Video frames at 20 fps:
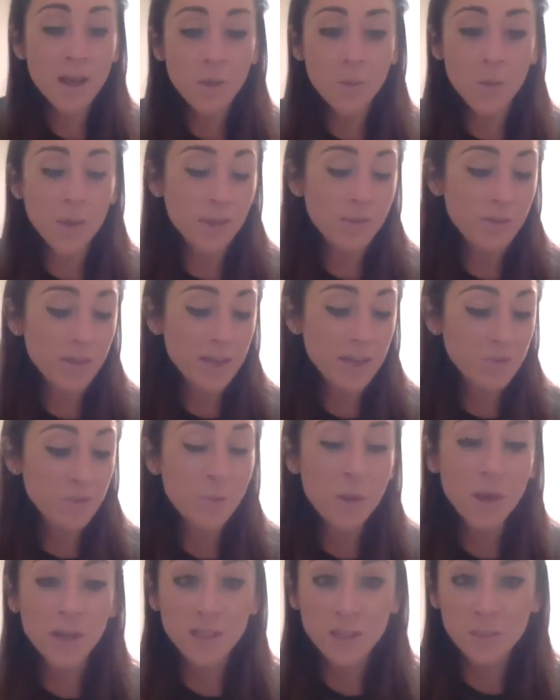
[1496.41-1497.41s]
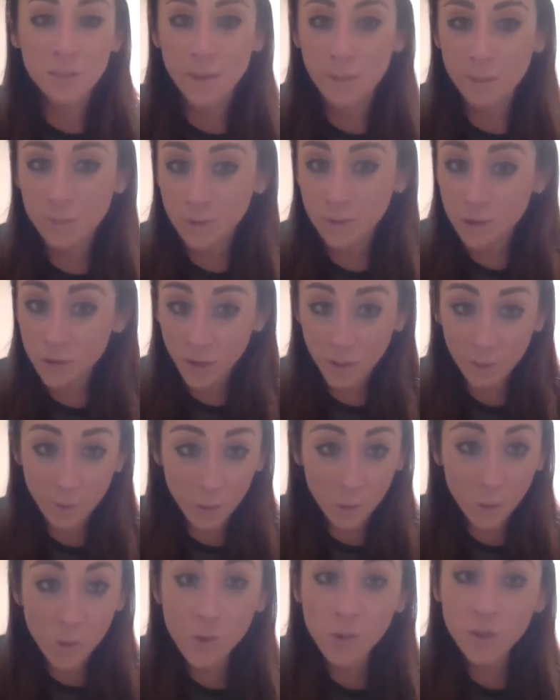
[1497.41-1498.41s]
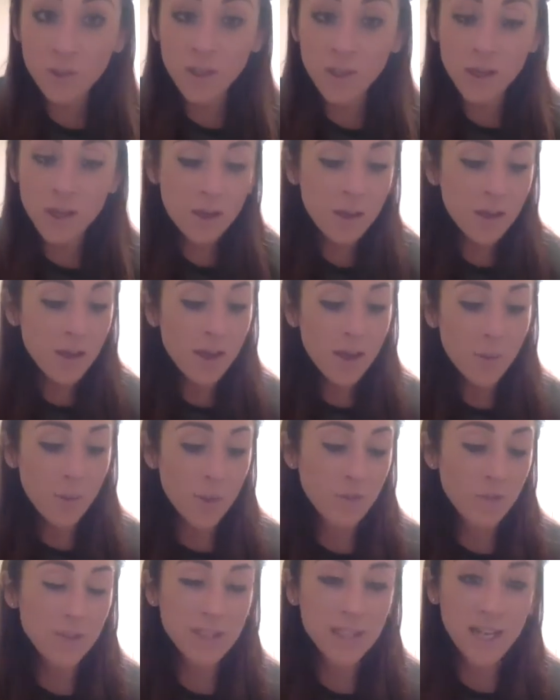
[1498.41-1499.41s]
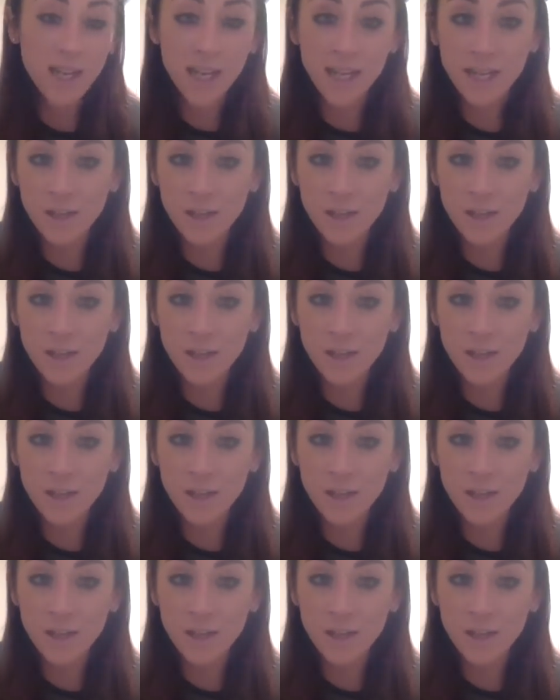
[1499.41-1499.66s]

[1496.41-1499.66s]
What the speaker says: whether it's reminding people to drink more water, whether it's a clean